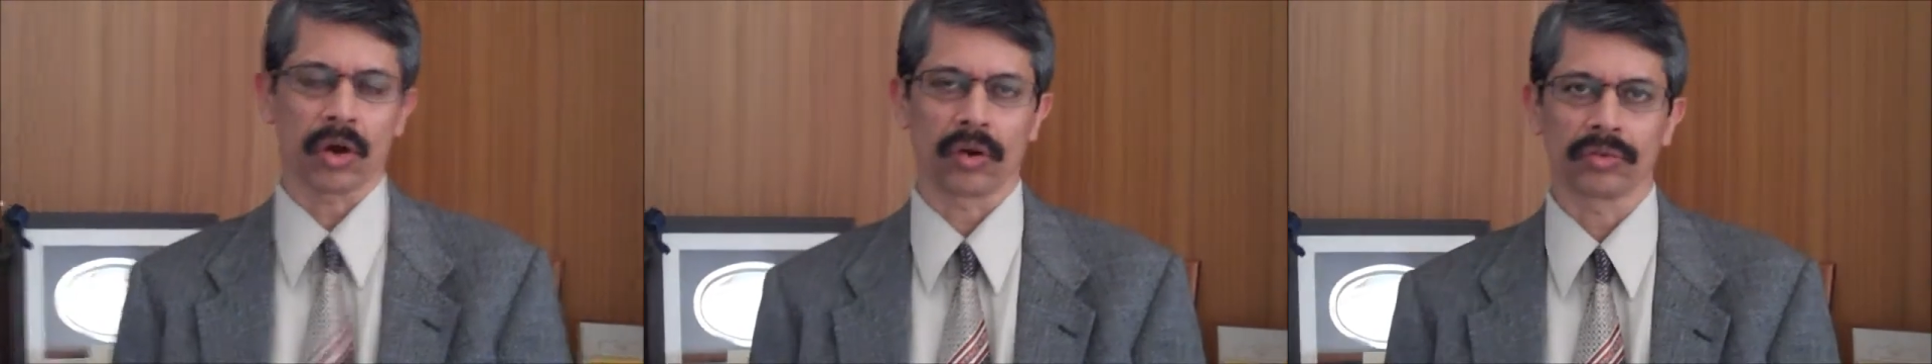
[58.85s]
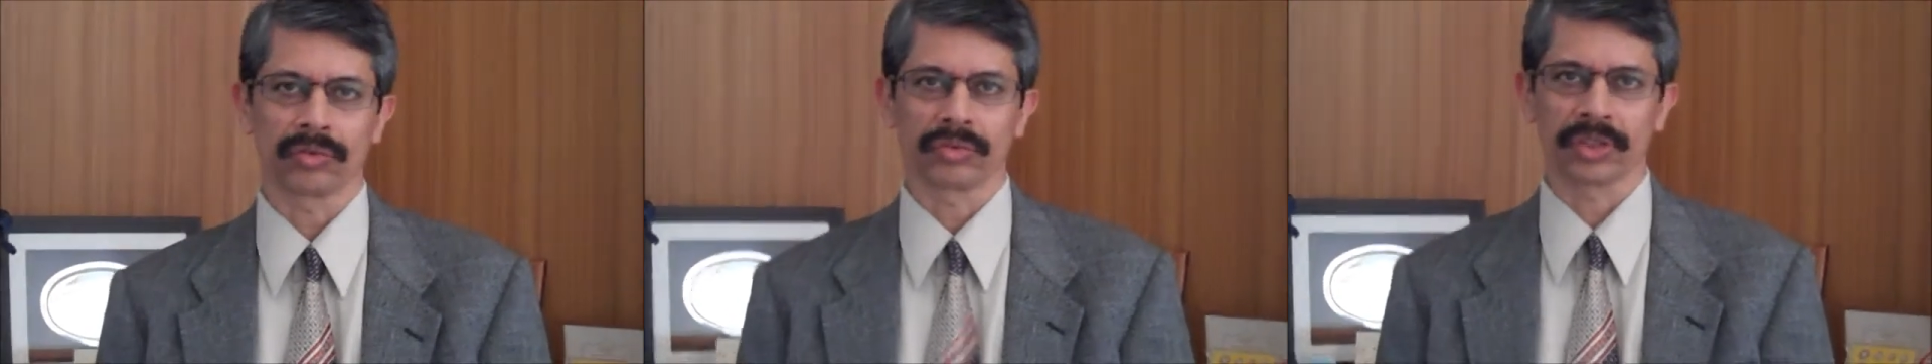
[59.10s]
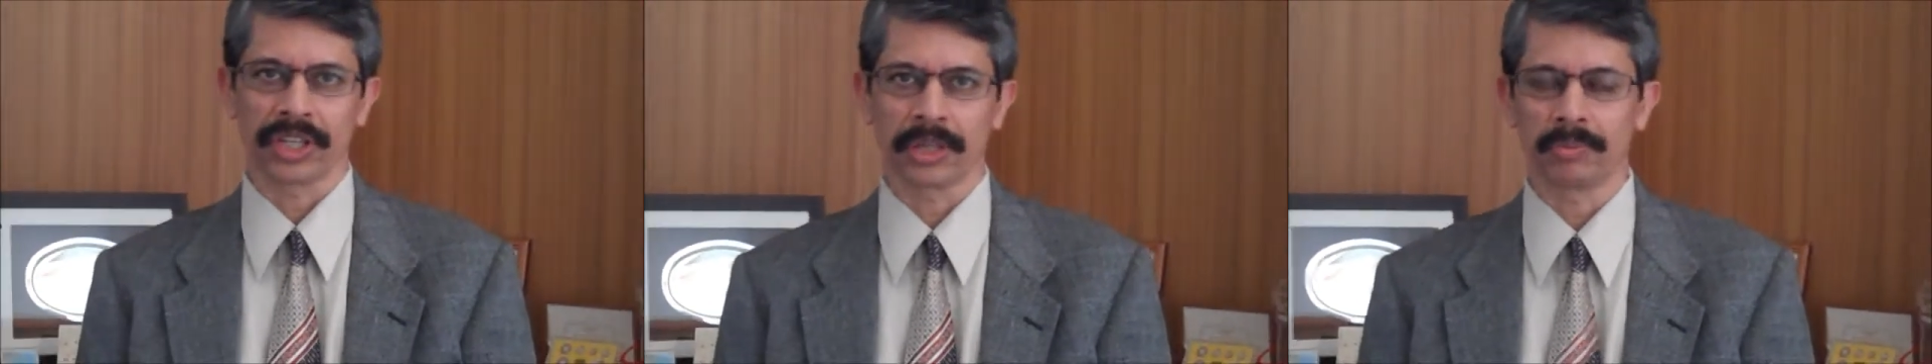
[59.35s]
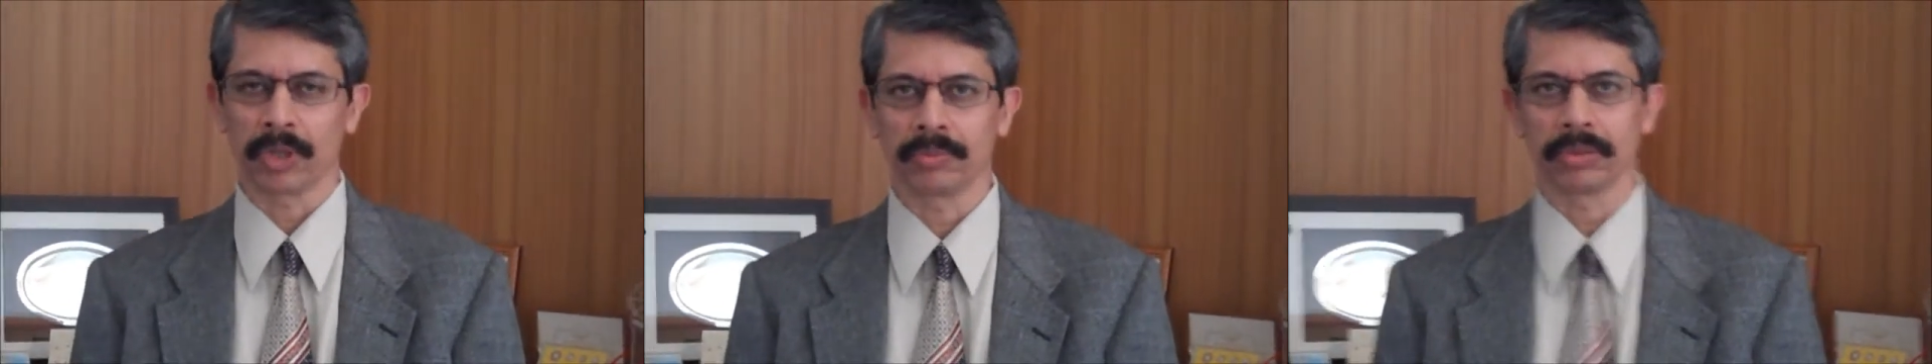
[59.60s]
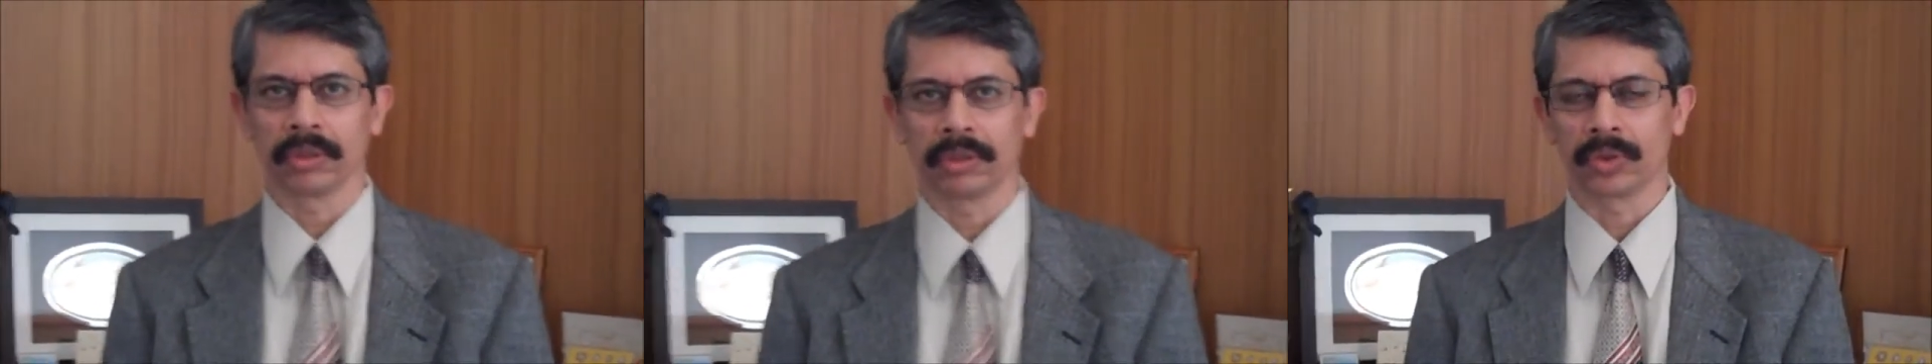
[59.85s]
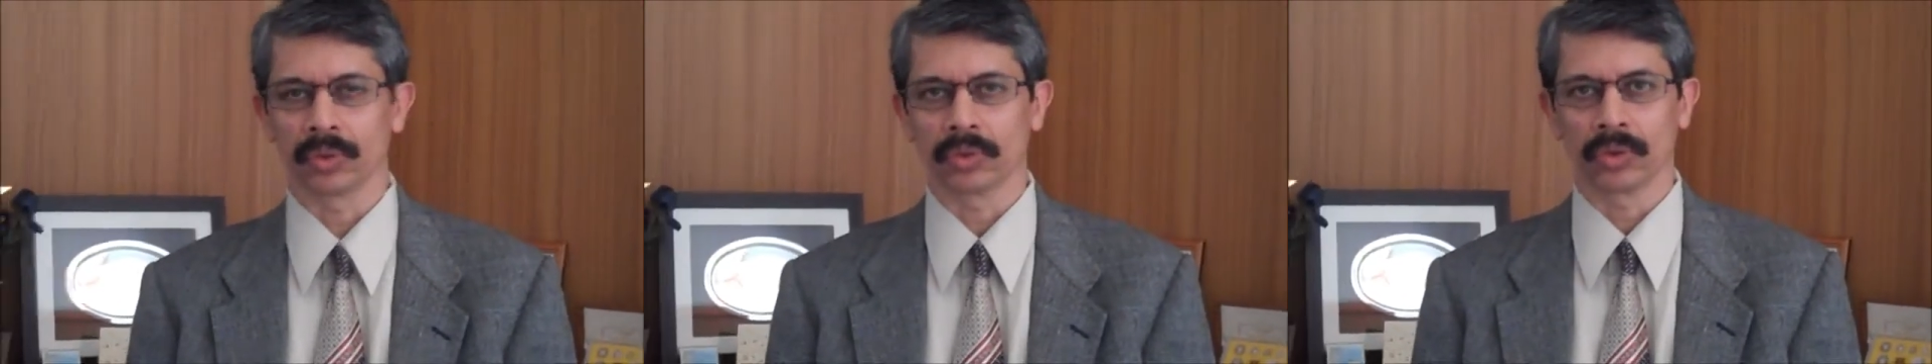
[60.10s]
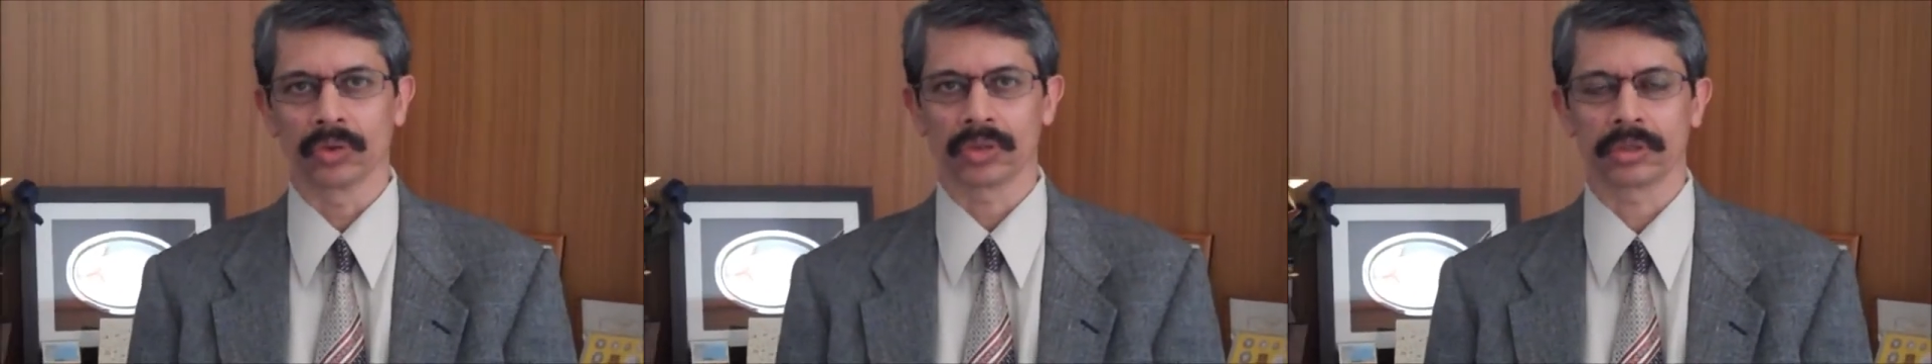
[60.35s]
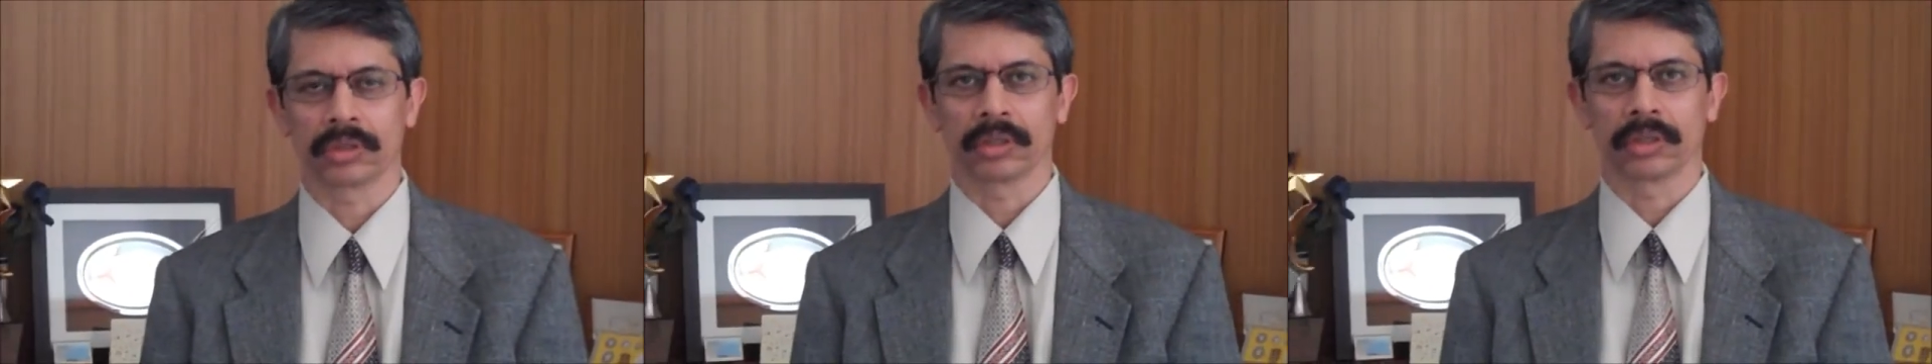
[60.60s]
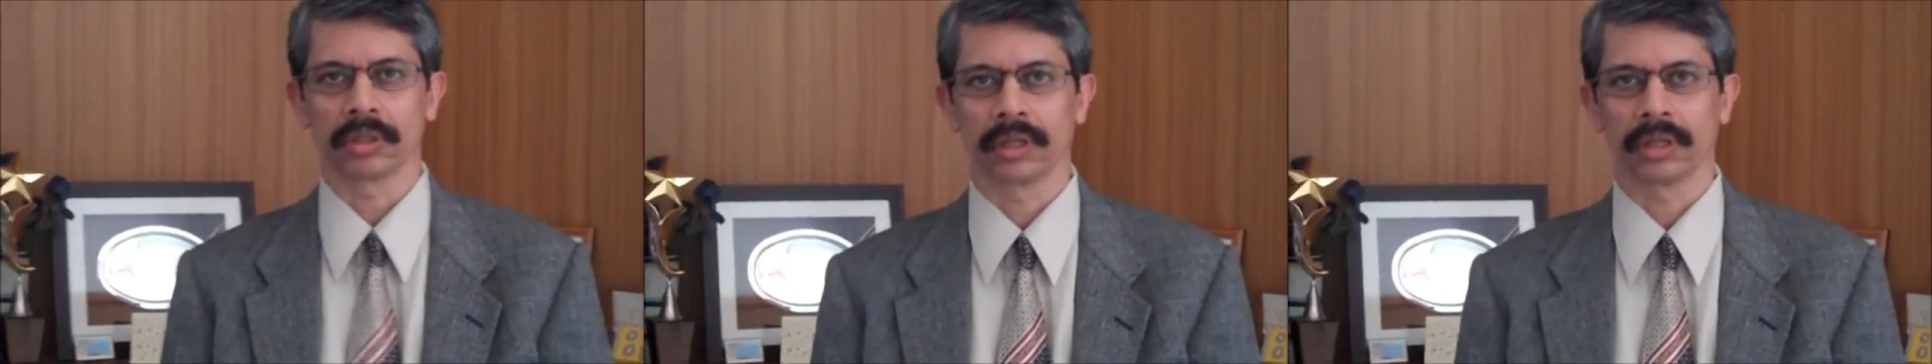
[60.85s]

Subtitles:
of key people to those